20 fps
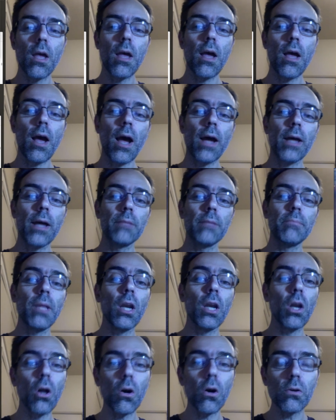and
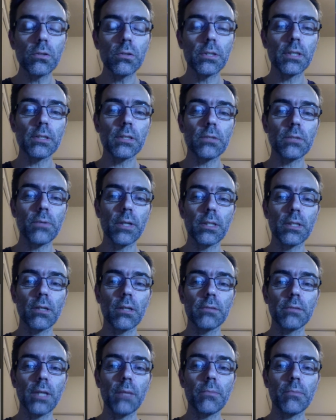below this critical
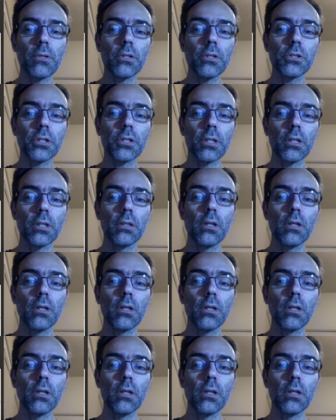temperature,